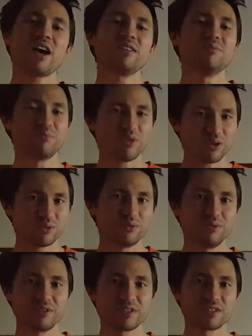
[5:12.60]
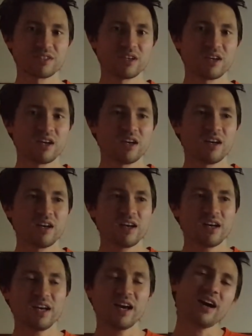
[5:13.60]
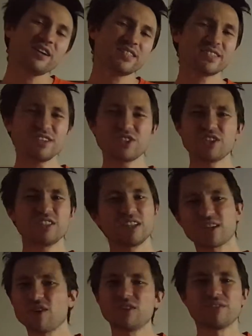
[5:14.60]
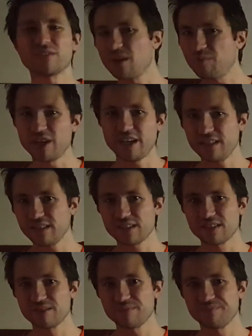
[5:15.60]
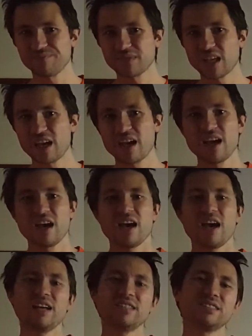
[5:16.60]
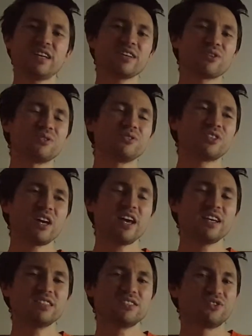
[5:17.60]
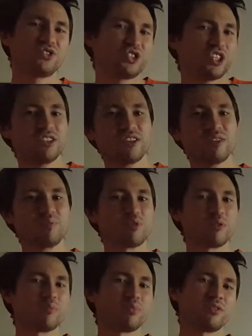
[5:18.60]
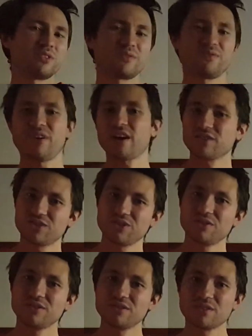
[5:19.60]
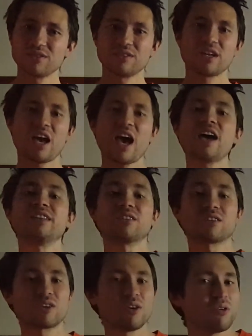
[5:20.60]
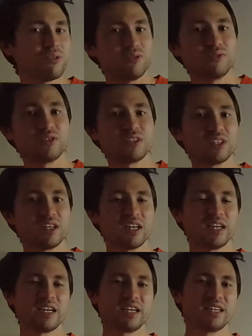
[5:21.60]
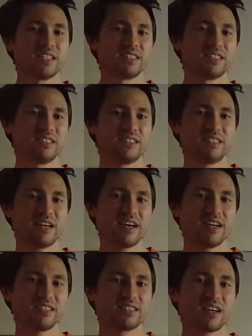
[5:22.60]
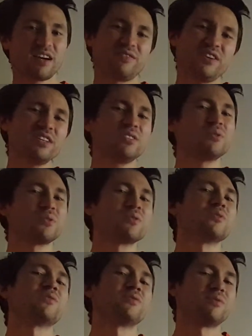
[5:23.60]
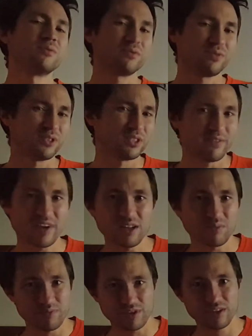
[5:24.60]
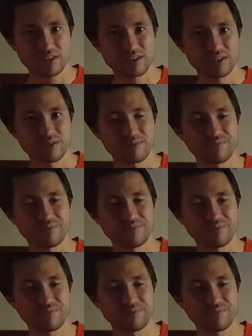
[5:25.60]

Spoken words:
and modules are essentially the code of someone else, and they contain general purpose functions and code that are very useful for developers,